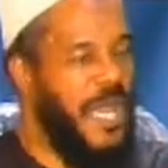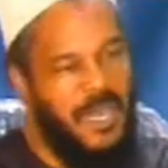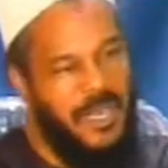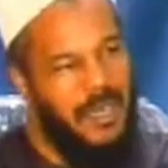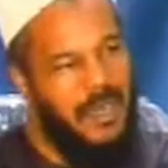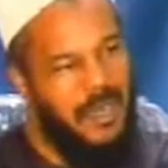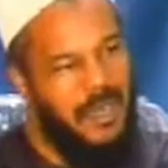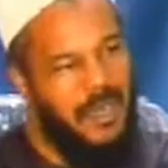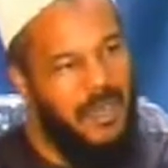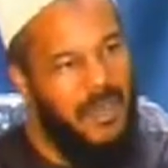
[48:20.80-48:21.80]
And
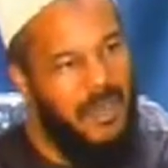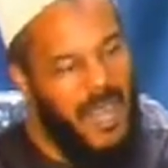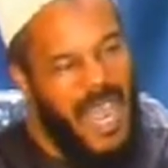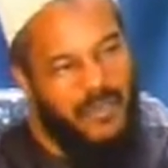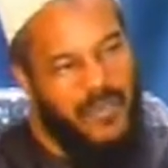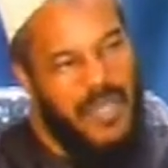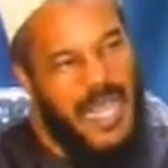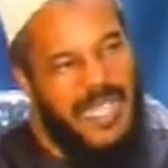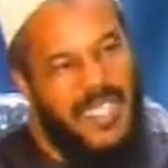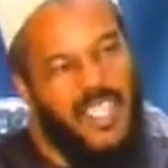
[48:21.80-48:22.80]
after
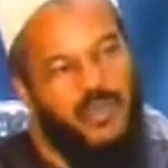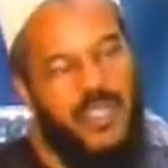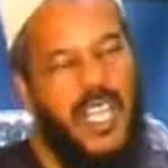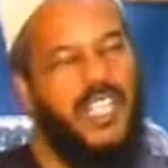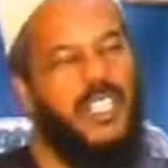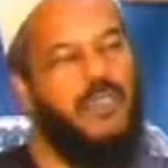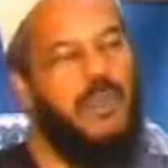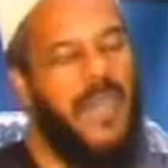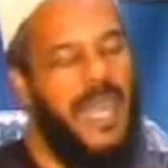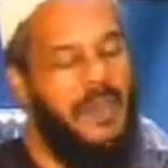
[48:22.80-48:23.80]
that, it is protection
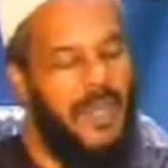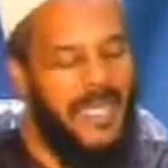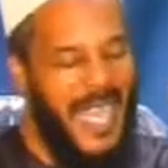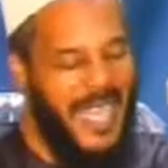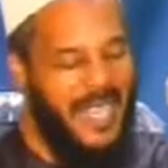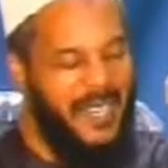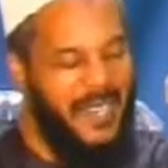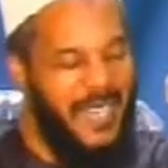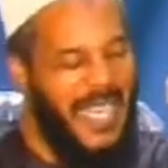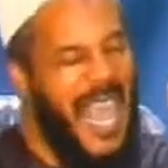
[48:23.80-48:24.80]
from the elements.
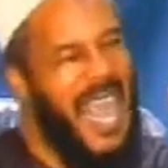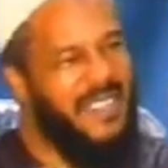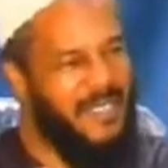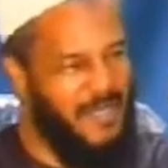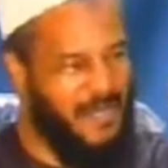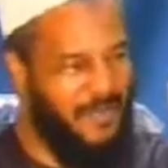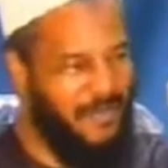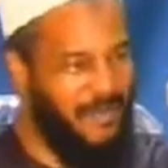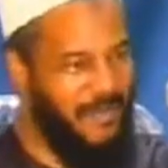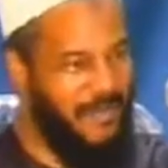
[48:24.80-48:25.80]
And last,
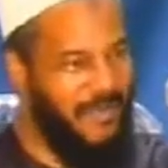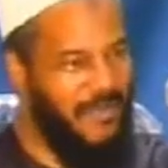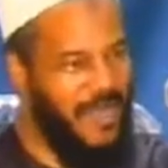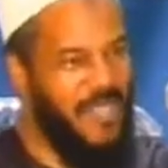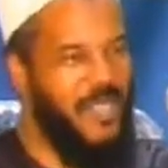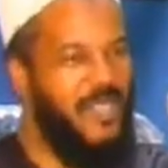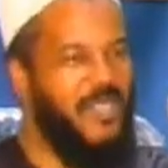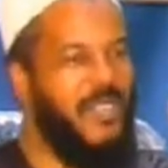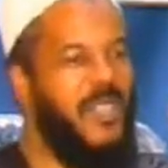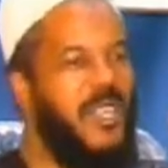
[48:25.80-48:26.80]
it
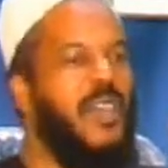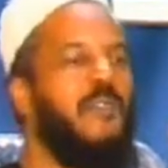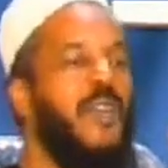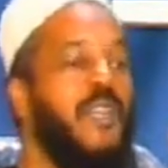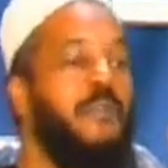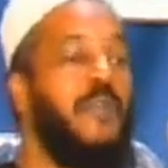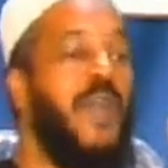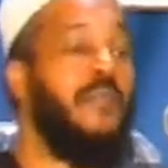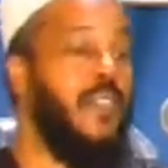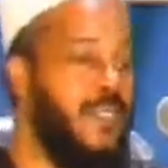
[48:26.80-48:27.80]
is covering the
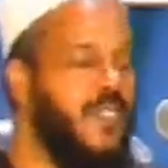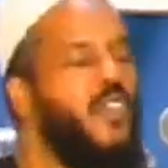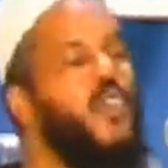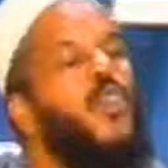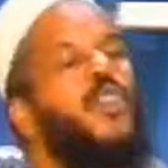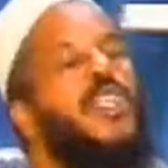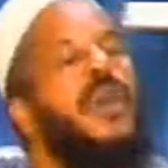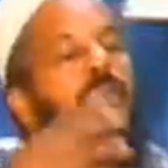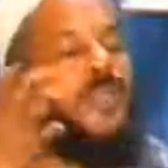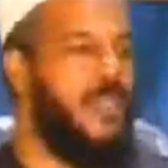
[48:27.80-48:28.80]
privates. It's the
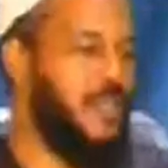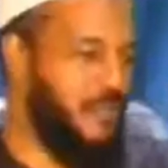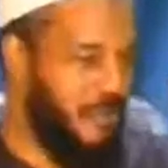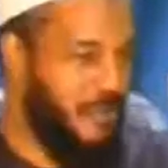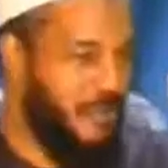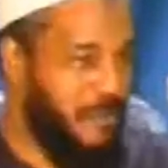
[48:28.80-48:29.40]
total opposite.